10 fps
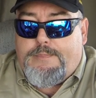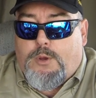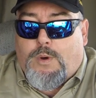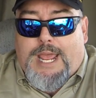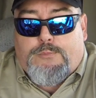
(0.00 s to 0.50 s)

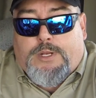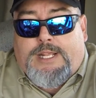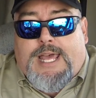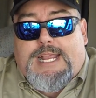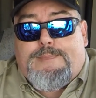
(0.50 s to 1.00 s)
What I
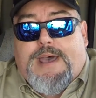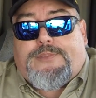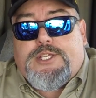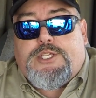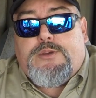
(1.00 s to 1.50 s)
really like
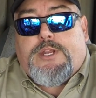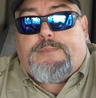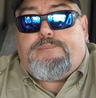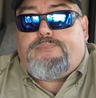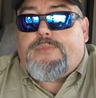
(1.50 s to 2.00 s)
about this unit
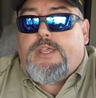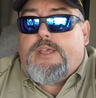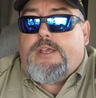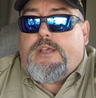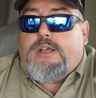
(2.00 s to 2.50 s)

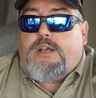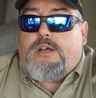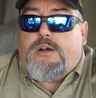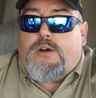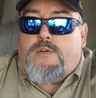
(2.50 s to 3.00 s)

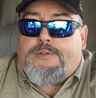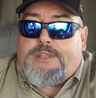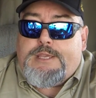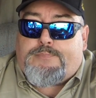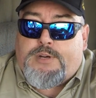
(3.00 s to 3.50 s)
over
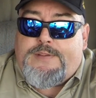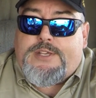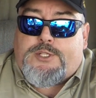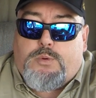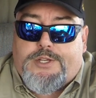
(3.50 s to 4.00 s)
the
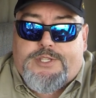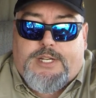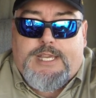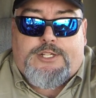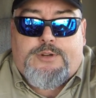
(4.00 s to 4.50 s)
previous Wilson
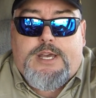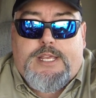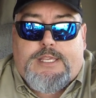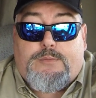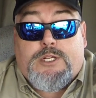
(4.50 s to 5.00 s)

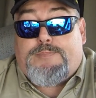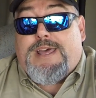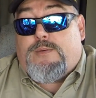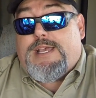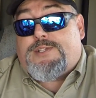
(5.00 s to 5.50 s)
Electronic unit, which
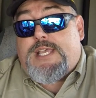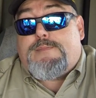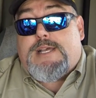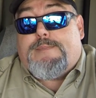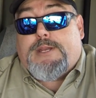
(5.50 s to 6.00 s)
by the way,
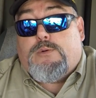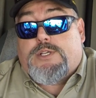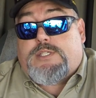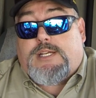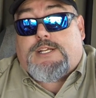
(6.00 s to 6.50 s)
same company,
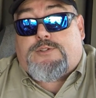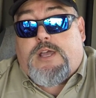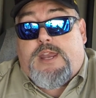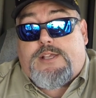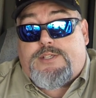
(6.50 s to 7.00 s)
Wilson
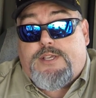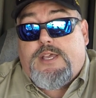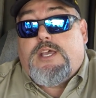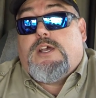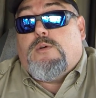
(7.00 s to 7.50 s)
Electronics,
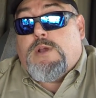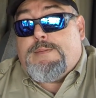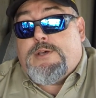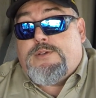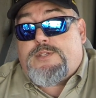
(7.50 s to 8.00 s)

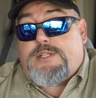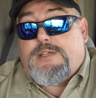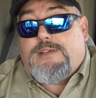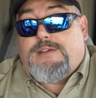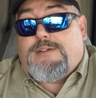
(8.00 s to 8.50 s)
WeBoost,
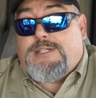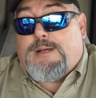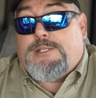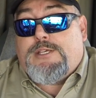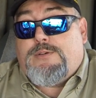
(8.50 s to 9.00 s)

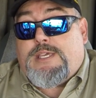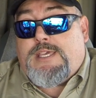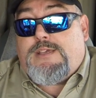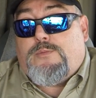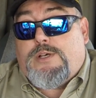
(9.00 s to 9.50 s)

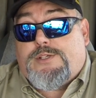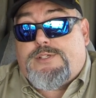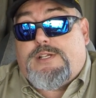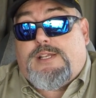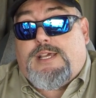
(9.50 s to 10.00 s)
W-E,
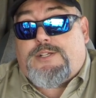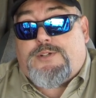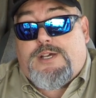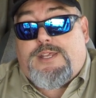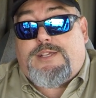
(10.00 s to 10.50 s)
Wilson
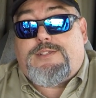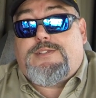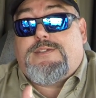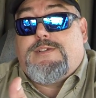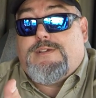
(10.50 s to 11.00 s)
Electronics,
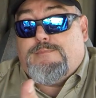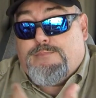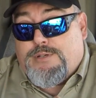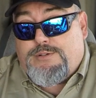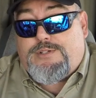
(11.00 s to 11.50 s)

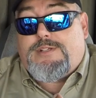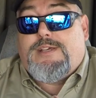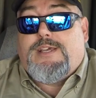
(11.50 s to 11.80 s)
Boost.